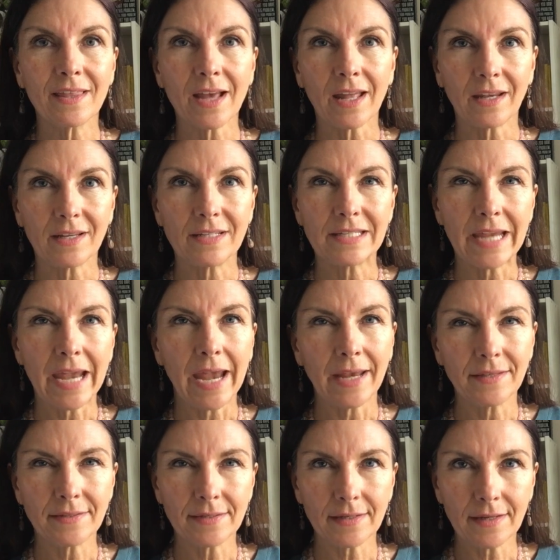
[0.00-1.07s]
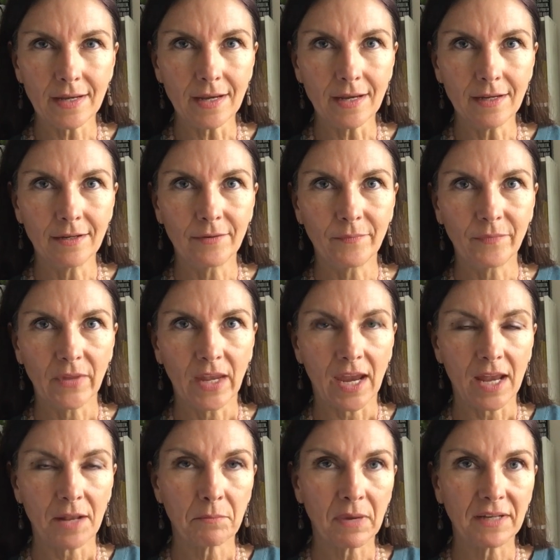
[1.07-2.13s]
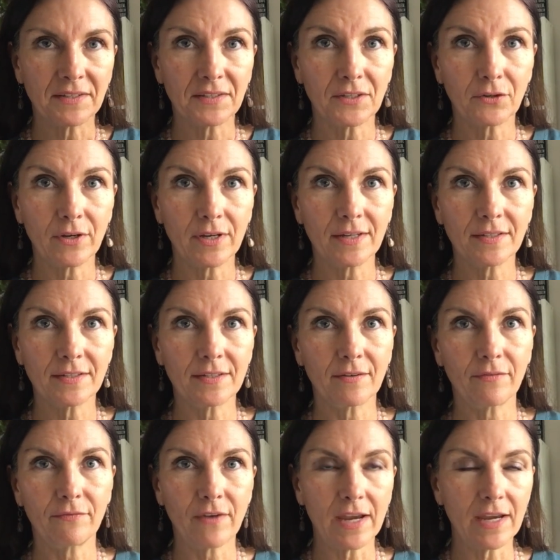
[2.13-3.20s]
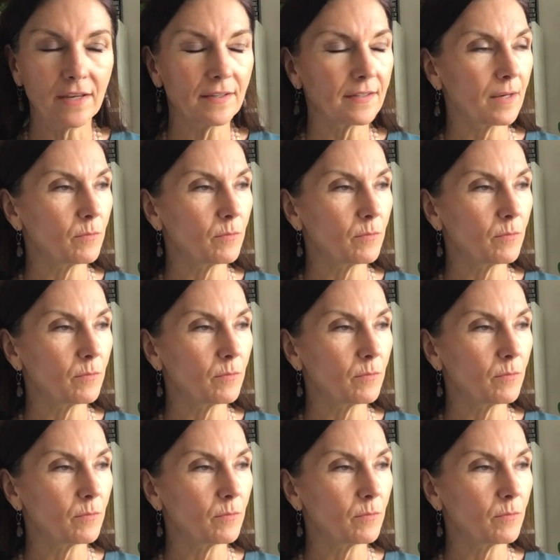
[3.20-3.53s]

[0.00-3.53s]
that intensity and my serious face.